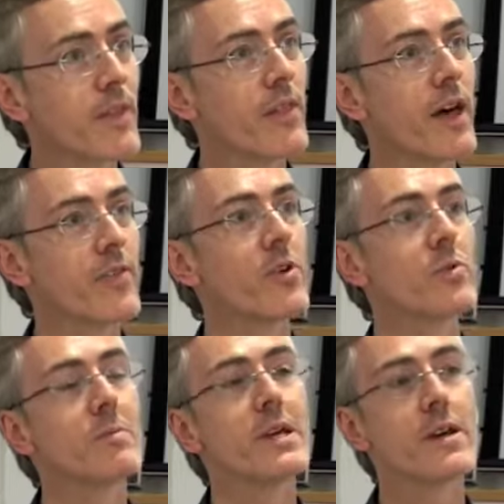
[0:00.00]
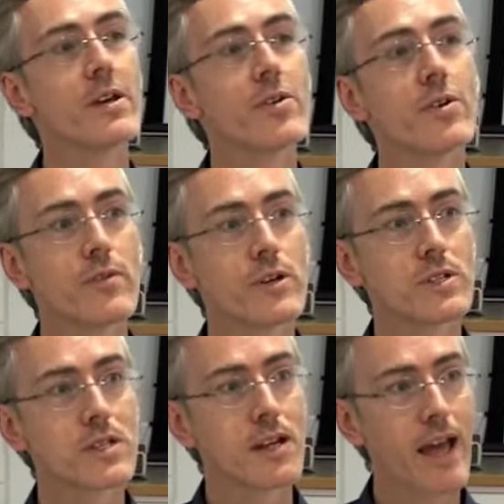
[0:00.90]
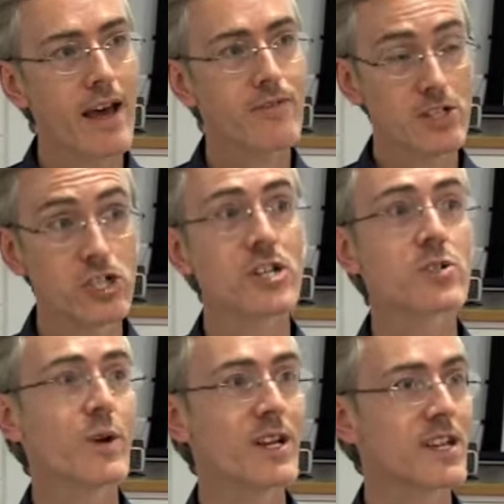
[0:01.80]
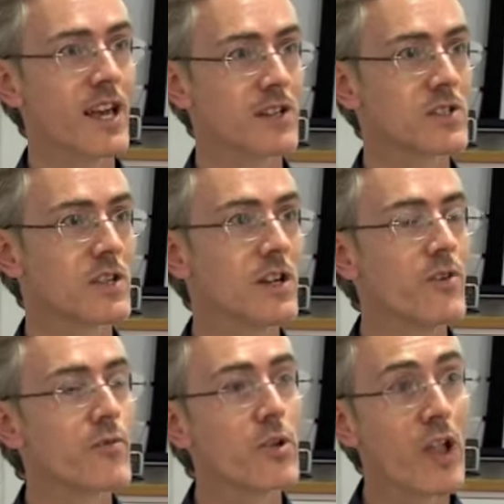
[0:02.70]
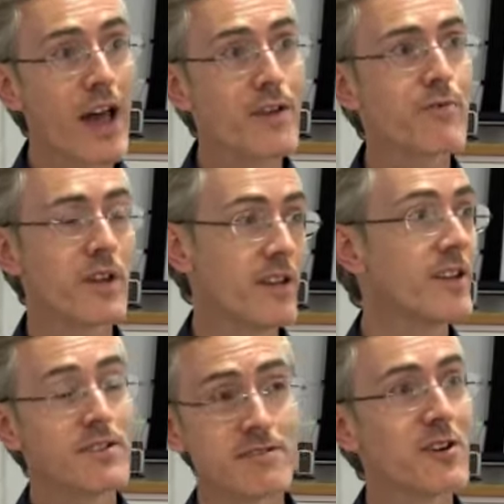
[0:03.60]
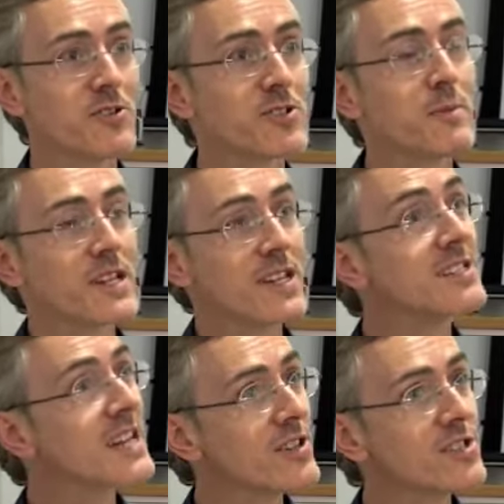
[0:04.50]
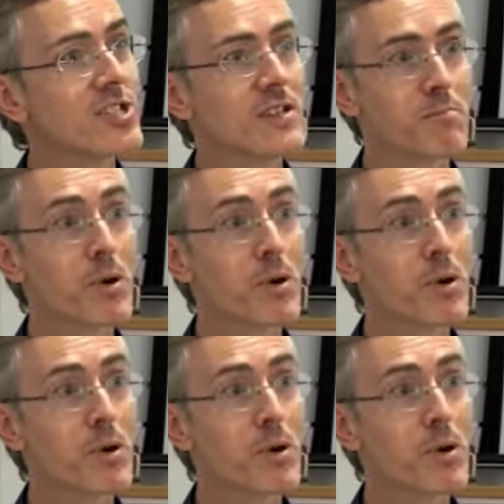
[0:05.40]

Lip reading: that there would be a universe having just what it takes for life, and then ultimately intelligent,